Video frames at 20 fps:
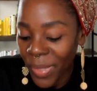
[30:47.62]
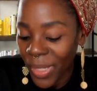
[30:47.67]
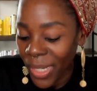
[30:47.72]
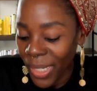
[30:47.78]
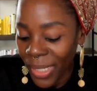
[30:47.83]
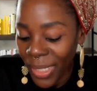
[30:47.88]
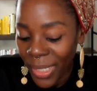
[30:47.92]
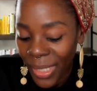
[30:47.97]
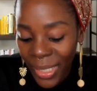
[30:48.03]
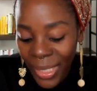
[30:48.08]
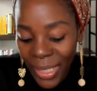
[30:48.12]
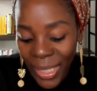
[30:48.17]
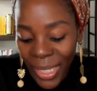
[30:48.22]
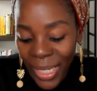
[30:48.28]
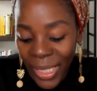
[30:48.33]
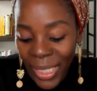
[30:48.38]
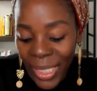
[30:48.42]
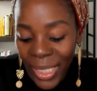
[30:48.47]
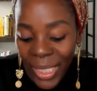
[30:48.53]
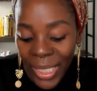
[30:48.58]
because
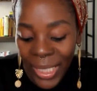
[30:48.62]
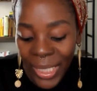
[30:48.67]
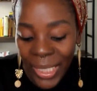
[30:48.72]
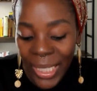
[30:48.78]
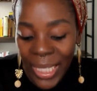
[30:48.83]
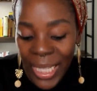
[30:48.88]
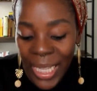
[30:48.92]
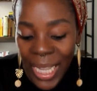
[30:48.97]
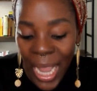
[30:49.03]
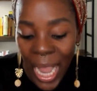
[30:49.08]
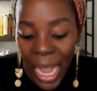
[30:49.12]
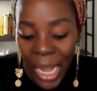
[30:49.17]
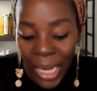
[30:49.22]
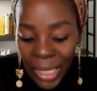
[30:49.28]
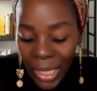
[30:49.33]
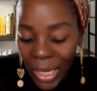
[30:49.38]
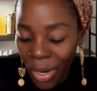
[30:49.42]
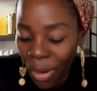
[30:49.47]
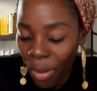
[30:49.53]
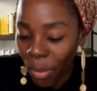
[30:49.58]
it's just
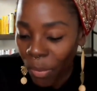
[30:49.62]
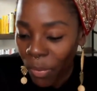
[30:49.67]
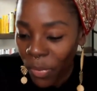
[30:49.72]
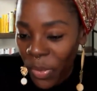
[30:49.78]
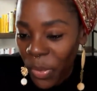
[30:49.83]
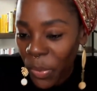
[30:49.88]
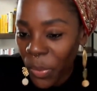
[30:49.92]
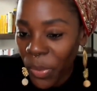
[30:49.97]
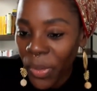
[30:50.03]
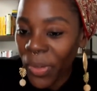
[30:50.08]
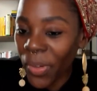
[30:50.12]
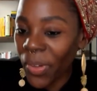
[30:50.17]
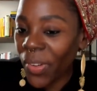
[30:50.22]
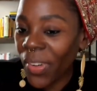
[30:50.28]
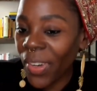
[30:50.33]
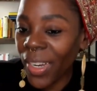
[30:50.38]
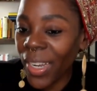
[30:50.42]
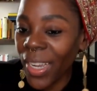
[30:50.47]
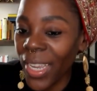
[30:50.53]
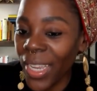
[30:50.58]
not
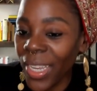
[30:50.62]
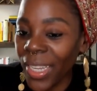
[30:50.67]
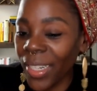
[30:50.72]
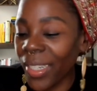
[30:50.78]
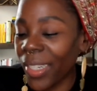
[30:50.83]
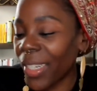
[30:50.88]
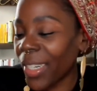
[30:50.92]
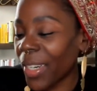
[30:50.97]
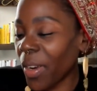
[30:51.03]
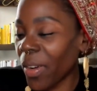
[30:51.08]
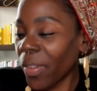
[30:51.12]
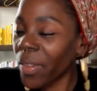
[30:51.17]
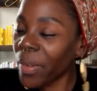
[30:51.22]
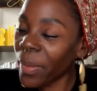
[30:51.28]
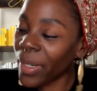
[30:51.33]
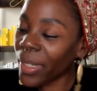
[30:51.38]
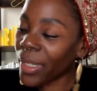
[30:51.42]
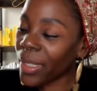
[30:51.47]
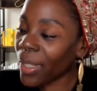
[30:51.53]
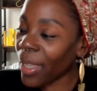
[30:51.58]
comfortable. And,
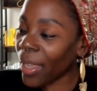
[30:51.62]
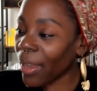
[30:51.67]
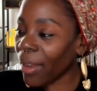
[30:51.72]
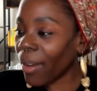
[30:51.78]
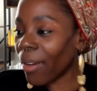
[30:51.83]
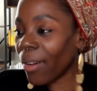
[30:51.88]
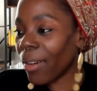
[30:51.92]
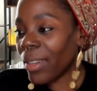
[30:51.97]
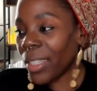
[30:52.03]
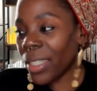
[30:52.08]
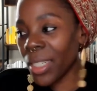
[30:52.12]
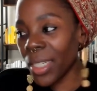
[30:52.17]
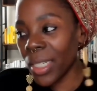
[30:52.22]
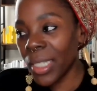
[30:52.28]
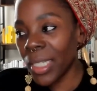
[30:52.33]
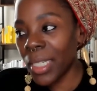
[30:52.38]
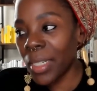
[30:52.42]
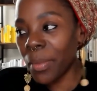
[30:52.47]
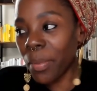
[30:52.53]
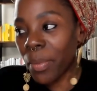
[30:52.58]
everyone is like, oh, you
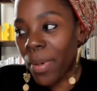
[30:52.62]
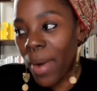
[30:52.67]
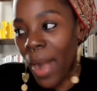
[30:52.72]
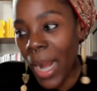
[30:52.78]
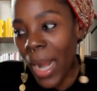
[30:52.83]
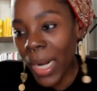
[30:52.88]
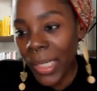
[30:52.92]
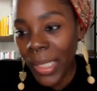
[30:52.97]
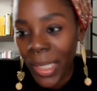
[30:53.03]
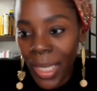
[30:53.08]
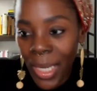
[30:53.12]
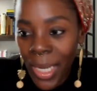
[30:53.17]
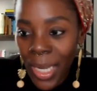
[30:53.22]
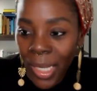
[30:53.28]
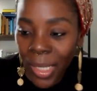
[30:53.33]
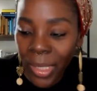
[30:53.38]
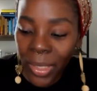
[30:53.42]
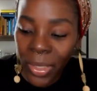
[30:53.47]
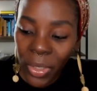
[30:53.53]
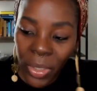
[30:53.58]
just need to
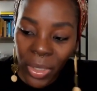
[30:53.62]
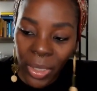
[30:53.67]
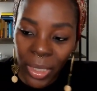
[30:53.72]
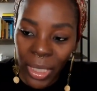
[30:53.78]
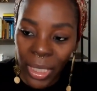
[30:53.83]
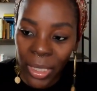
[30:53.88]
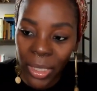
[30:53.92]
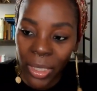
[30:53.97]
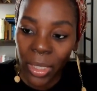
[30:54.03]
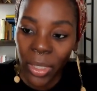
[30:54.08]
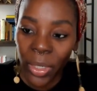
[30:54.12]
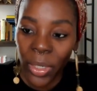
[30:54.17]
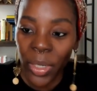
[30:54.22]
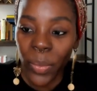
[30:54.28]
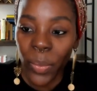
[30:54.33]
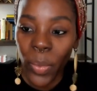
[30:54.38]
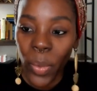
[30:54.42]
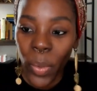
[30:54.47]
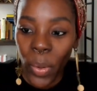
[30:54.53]
practice. You just need to learn